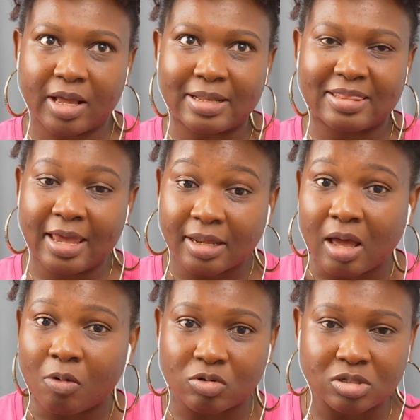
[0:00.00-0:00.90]
then
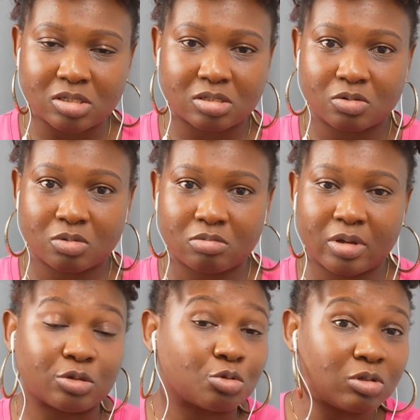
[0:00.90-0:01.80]
I was
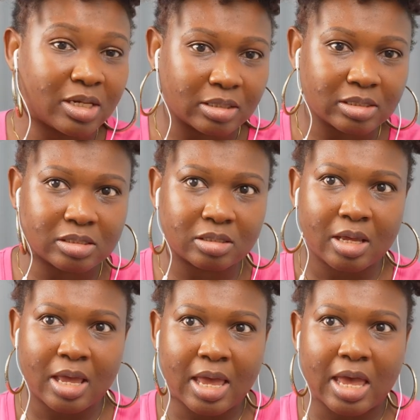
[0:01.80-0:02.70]
a student
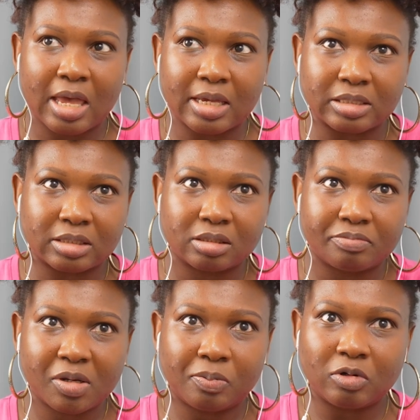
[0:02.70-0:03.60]
and
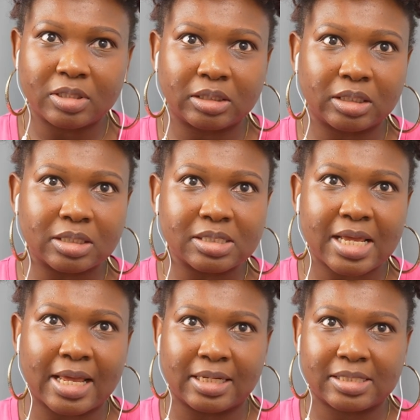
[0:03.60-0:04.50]
people didn't
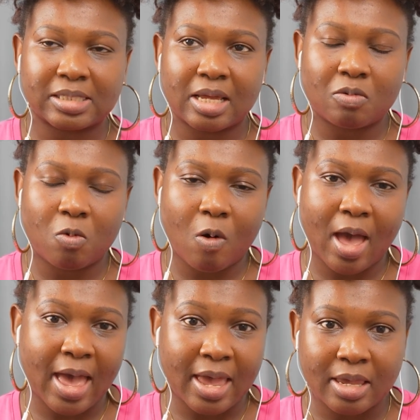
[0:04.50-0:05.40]
understand
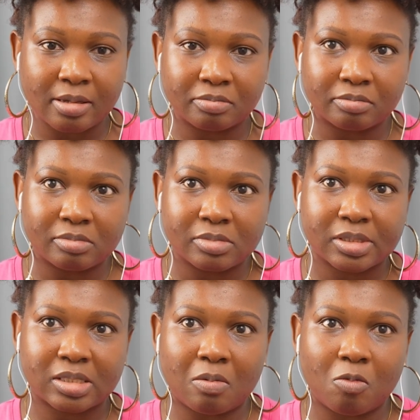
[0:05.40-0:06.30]
why
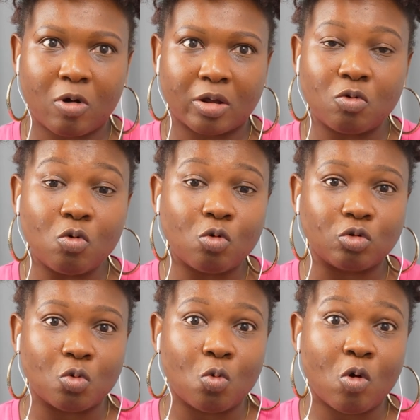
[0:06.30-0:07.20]
someone who
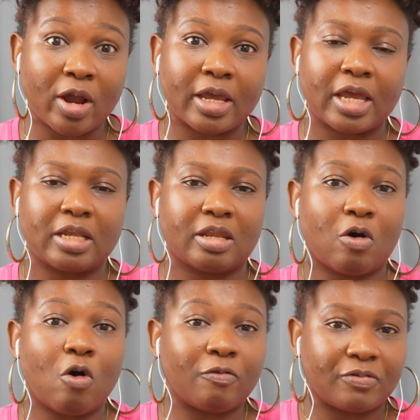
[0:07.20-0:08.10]
could work in the
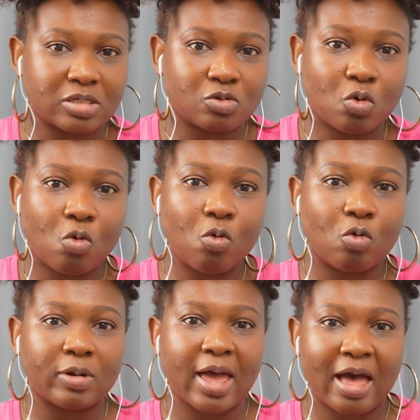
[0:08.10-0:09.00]
office, who
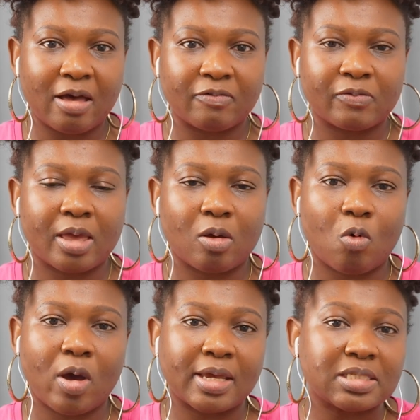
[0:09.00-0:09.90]
could have a
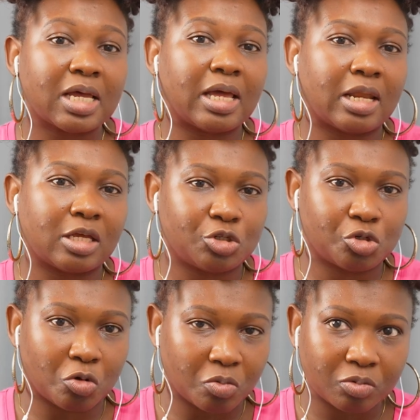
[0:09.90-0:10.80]
white collar
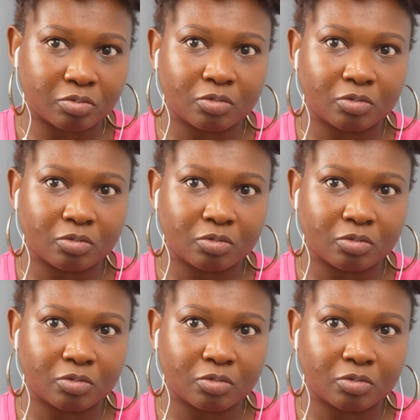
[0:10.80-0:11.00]
job,